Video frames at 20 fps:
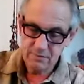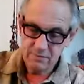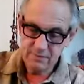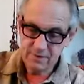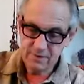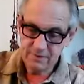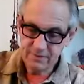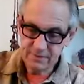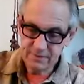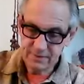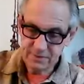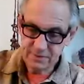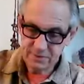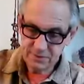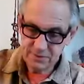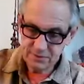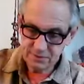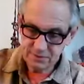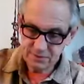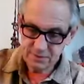We have
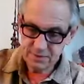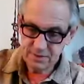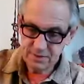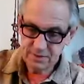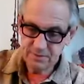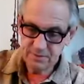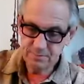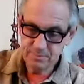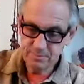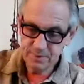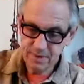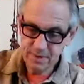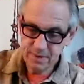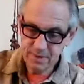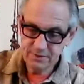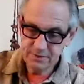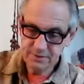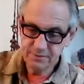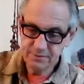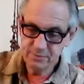understood that the
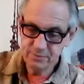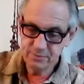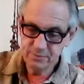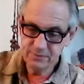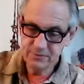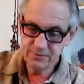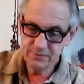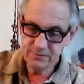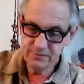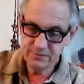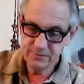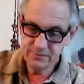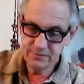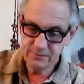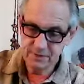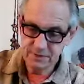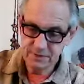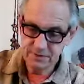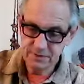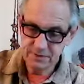past moves
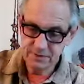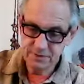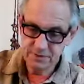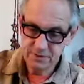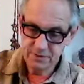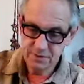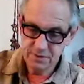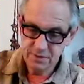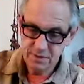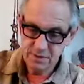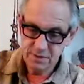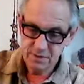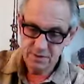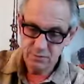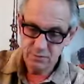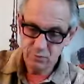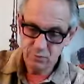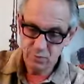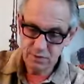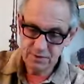through us,
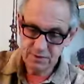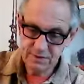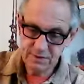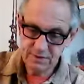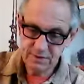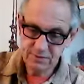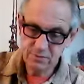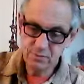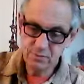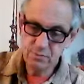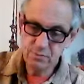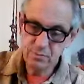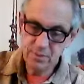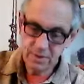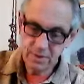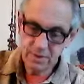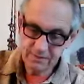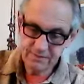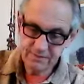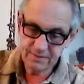wanting to
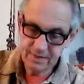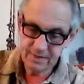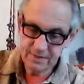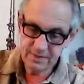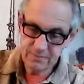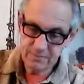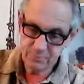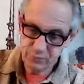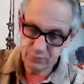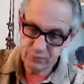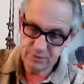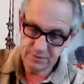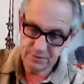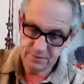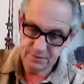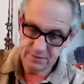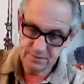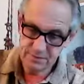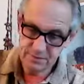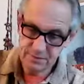modify the
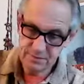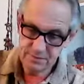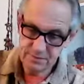present